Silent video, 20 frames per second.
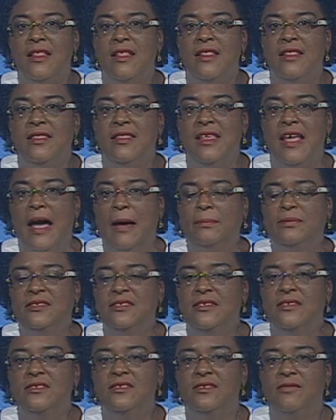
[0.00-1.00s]
The
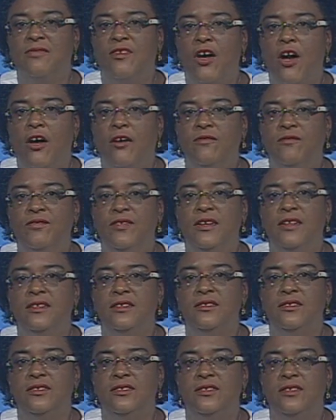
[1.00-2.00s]
absence of
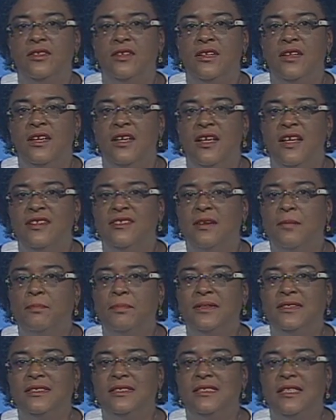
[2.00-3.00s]
confidence is a
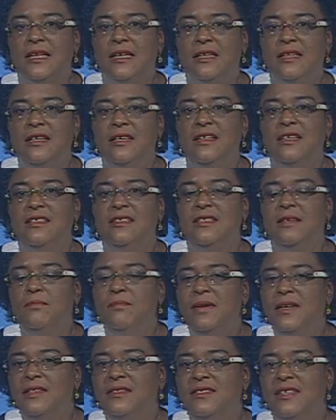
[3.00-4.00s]
particularly
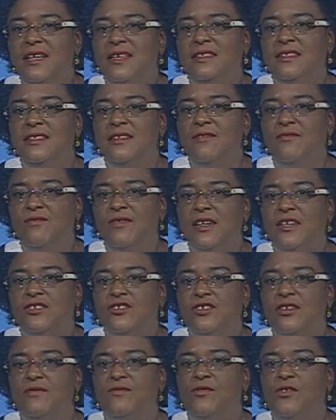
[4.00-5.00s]
debilitating
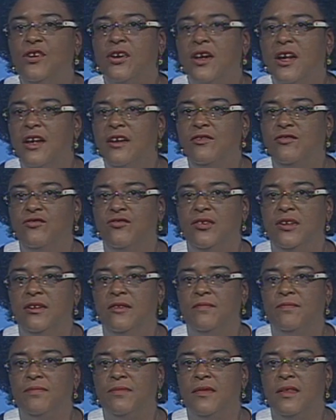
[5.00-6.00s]
affliction for a country.
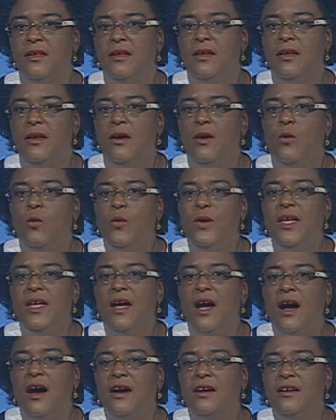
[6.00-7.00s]
We
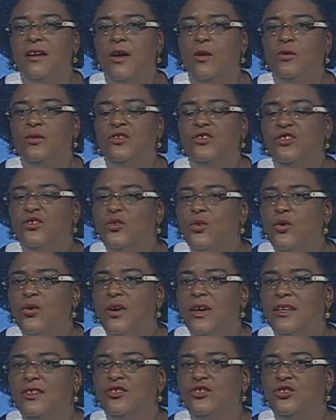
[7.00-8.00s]
are now so
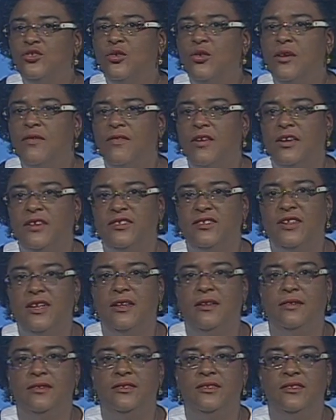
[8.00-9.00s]
unsure of
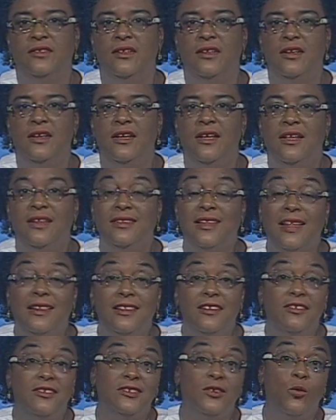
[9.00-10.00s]
ourselves that
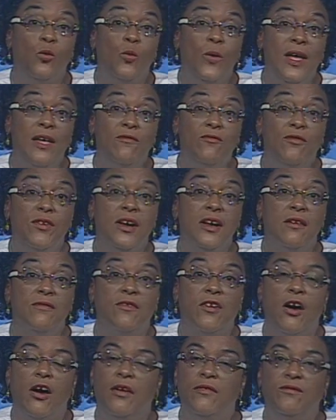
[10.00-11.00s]
there is a wavering of
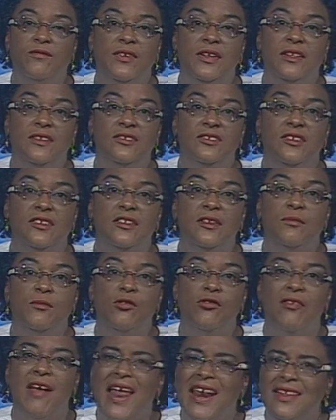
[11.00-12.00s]
confidence in the
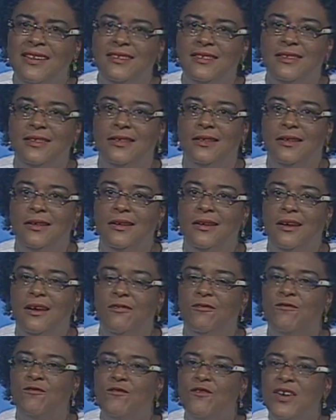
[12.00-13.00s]
morality of
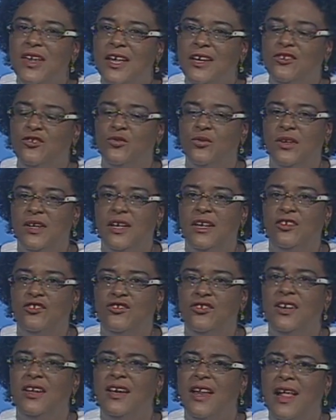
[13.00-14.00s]
free
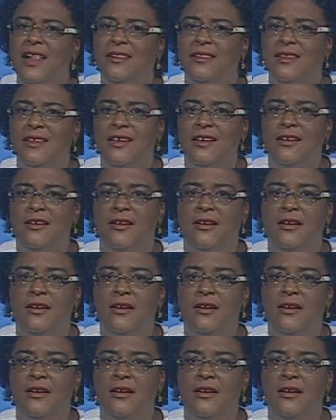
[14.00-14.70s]
education and health care,